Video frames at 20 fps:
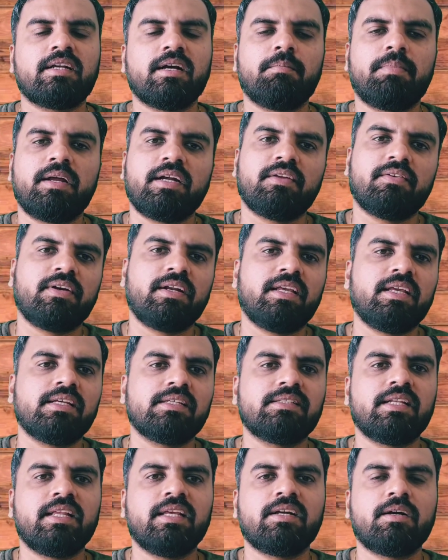And
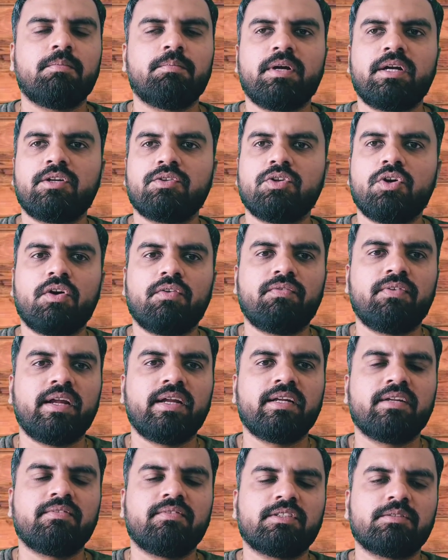comparatively easily compared to the
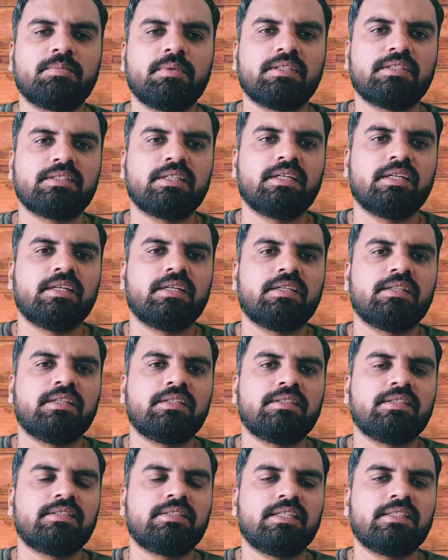offline investments,
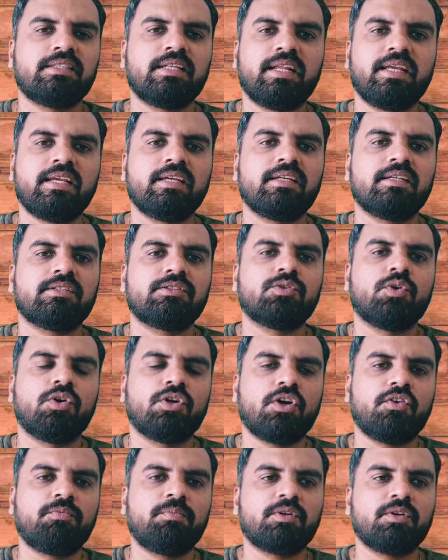this is
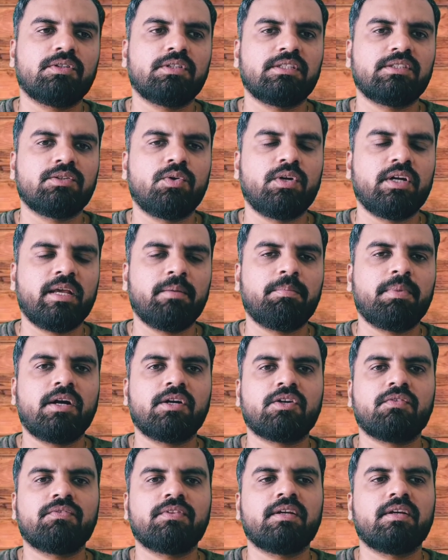easily sold off because it's
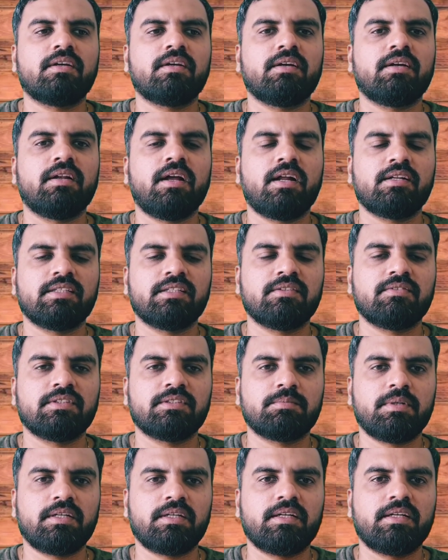only a part of the
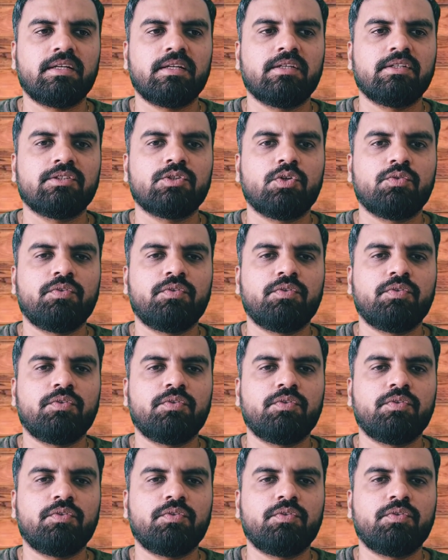large investment.